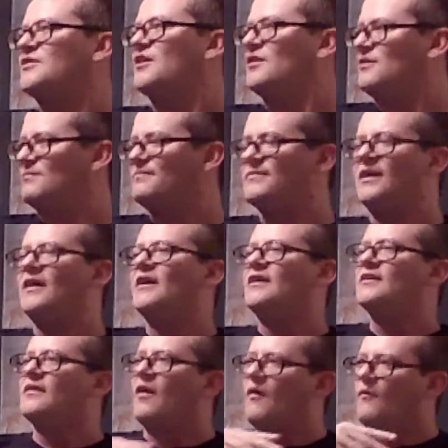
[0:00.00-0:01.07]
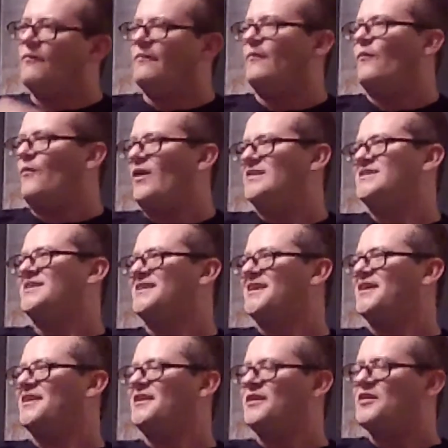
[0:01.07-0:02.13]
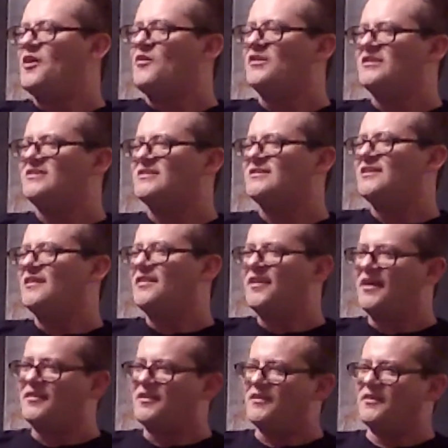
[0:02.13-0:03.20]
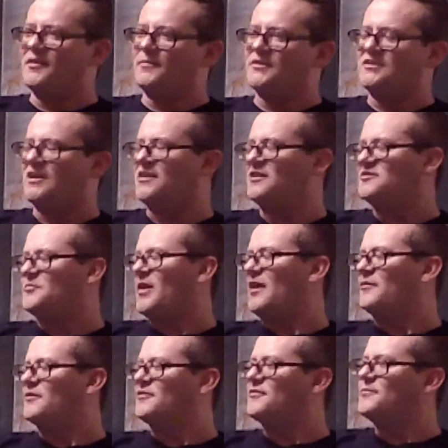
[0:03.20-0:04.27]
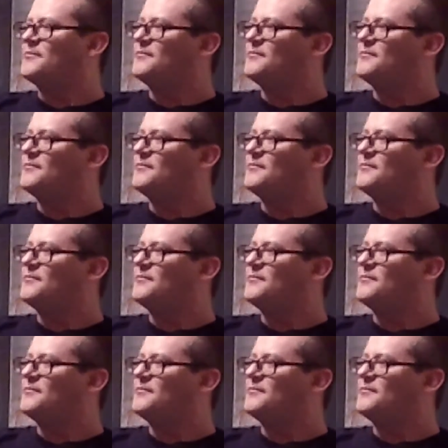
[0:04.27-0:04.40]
It's good. Watch it again and notice that the machete is backwards.